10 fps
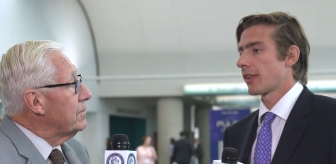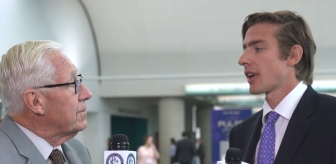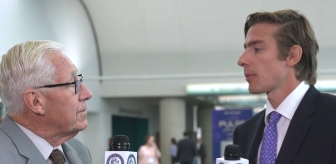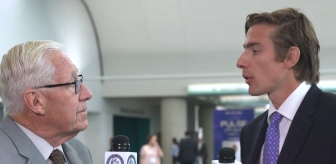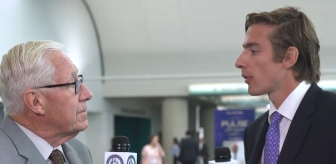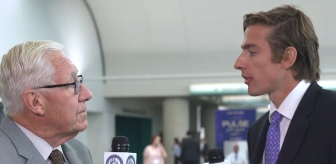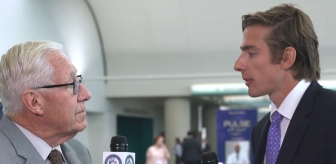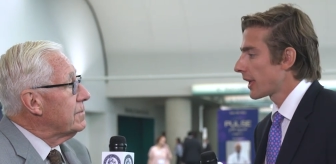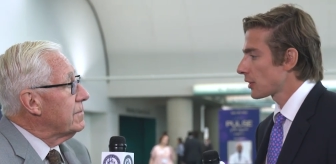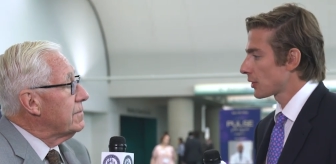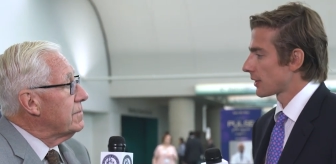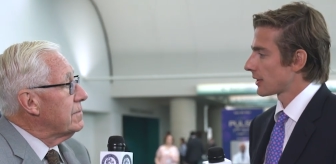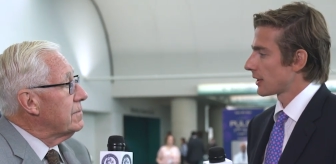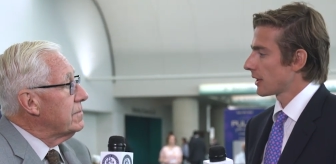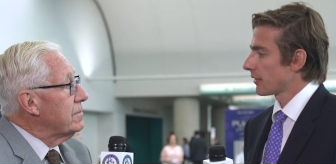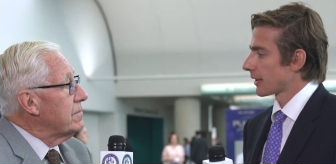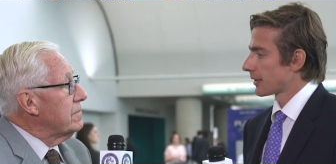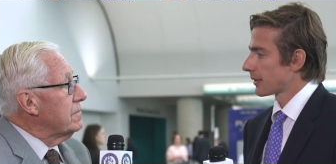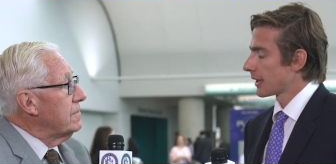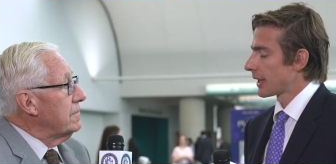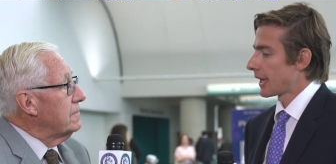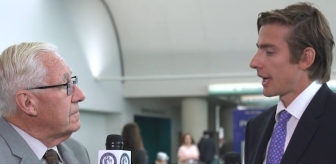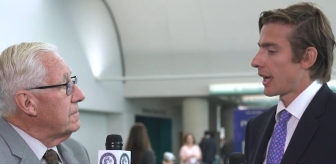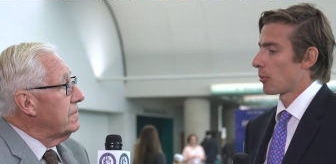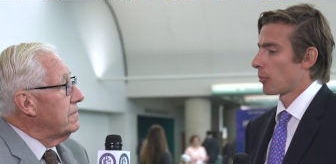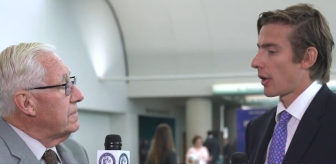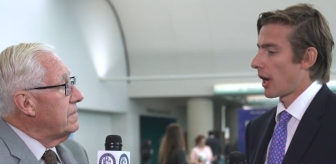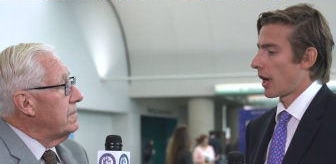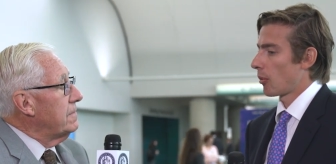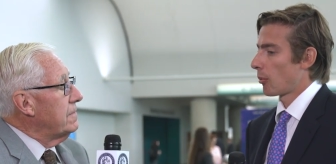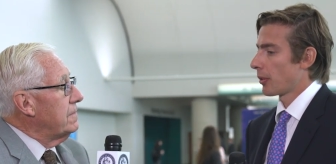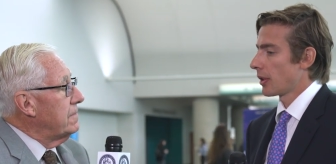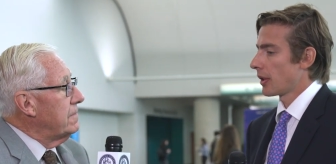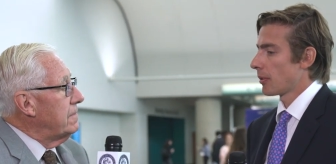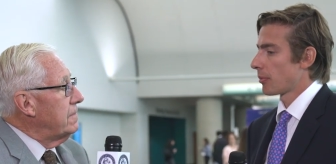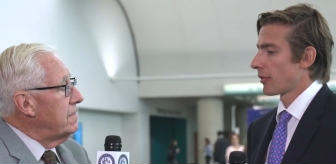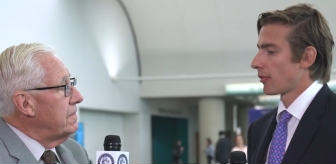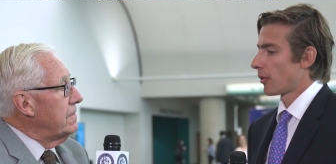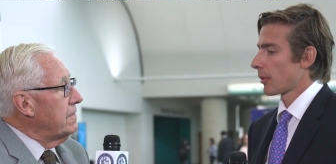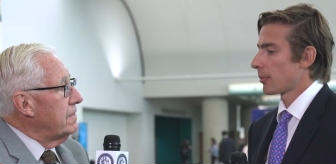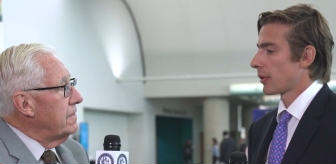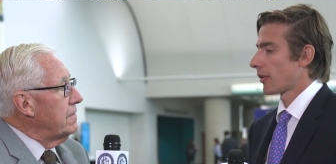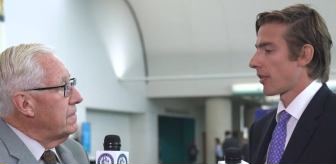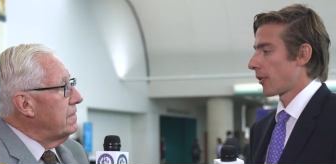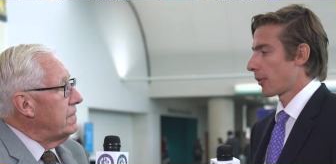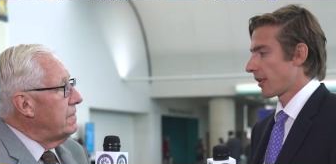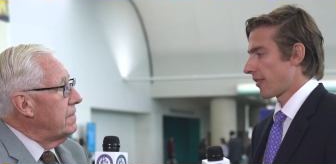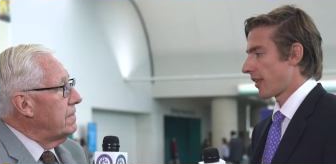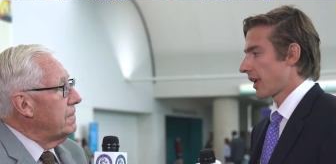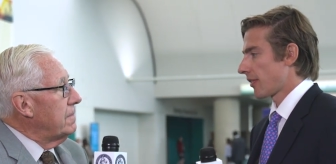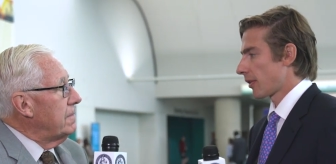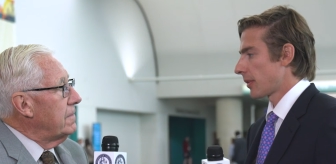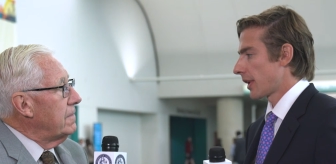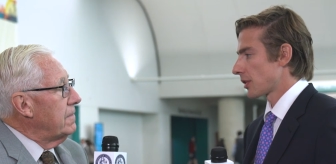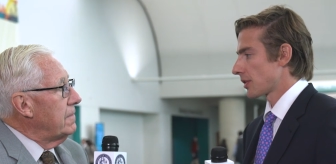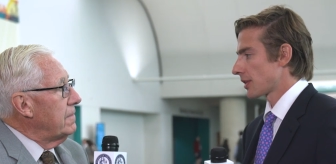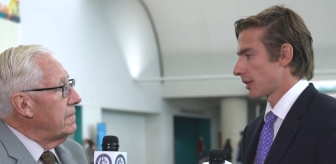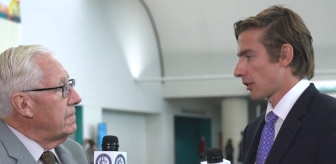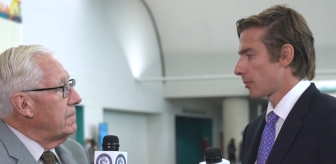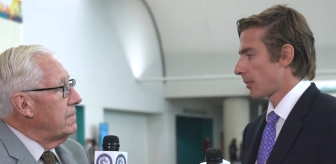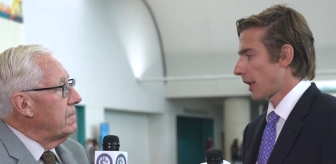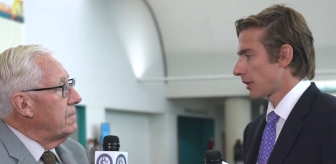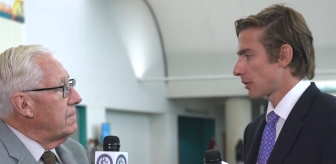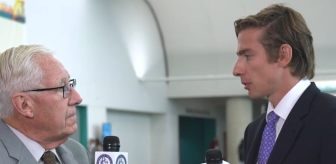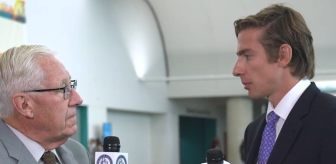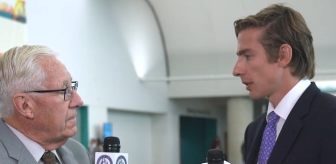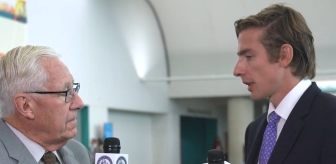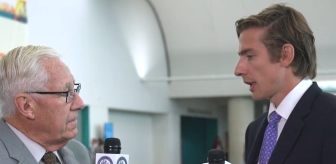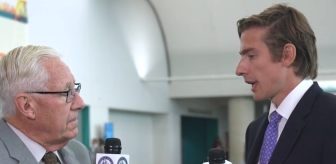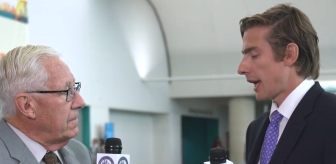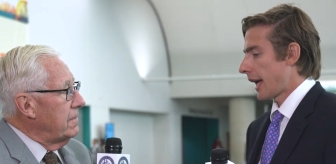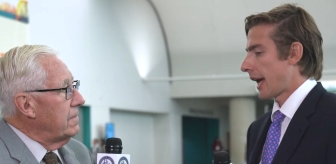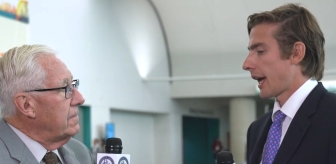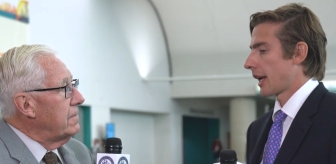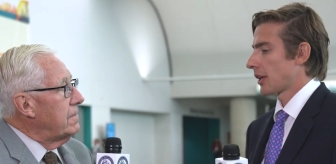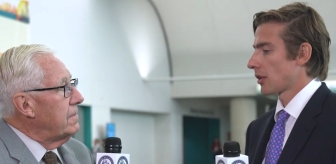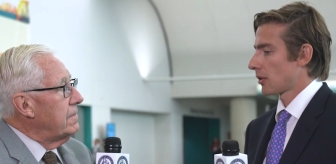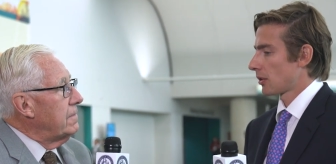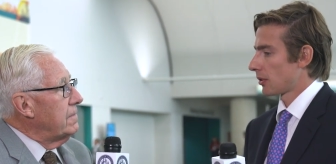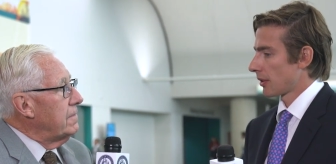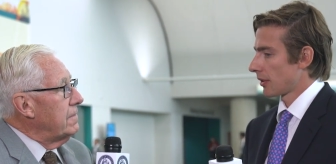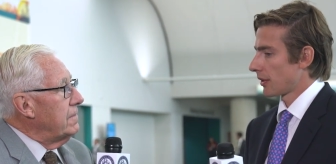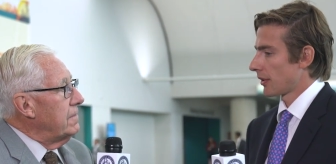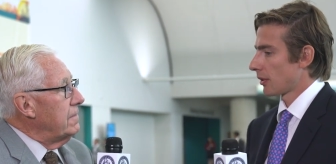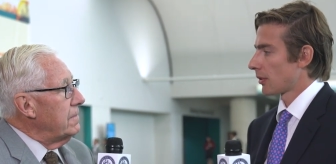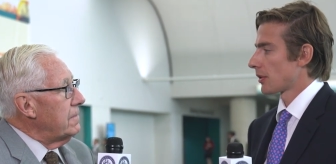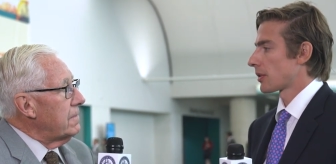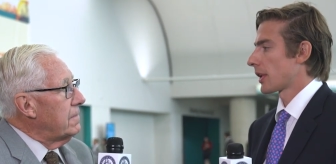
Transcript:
Speaker 1: the number of ablations delivered, um, we performed about 35 ablations in the combined group, and current, in the current